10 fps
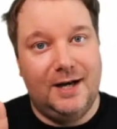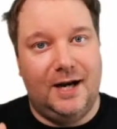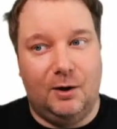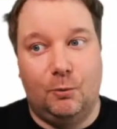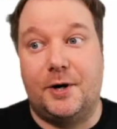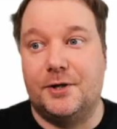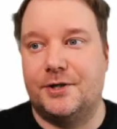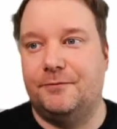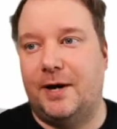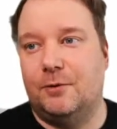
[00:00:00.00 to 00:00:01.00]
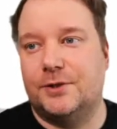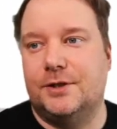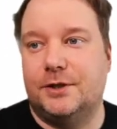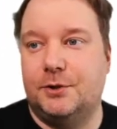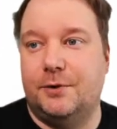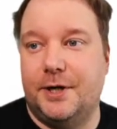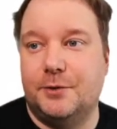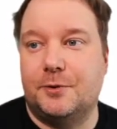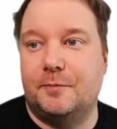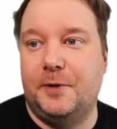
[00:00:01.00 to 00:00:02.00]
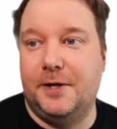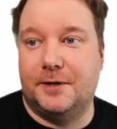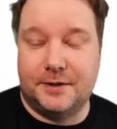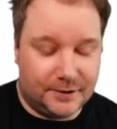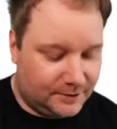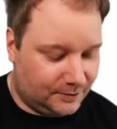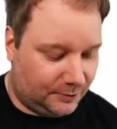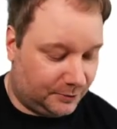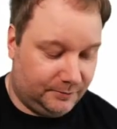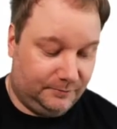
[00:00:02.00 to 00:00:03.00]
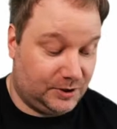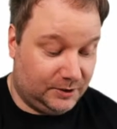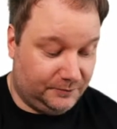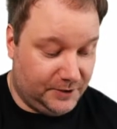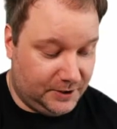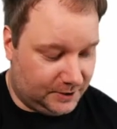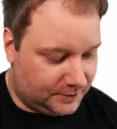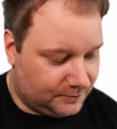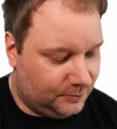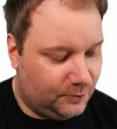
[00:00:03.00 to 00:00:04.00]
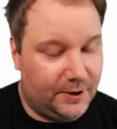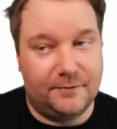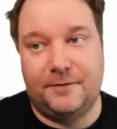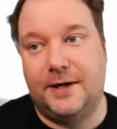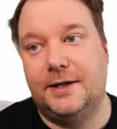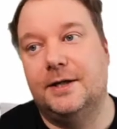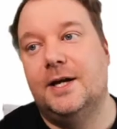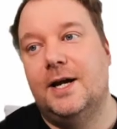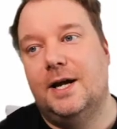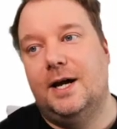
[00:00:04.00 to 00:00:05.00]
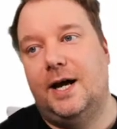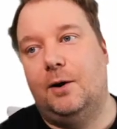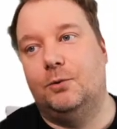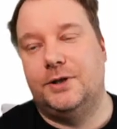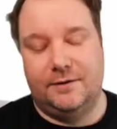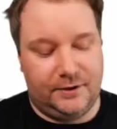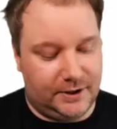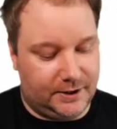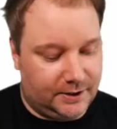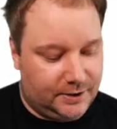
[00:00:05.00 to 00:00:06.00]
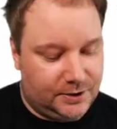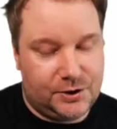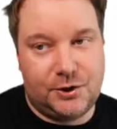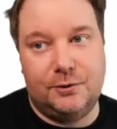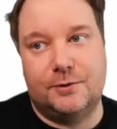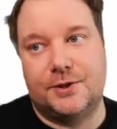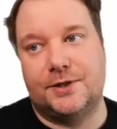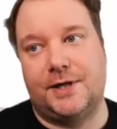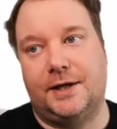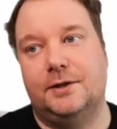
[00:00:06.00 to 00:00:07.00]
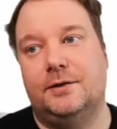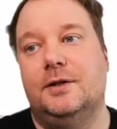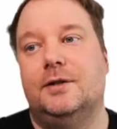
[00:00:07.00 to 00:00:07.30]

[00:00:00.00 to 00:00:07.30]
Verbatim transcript: Uh, whereas if I was going to do a European or Slovenian way of thinking, I would give it a two as the second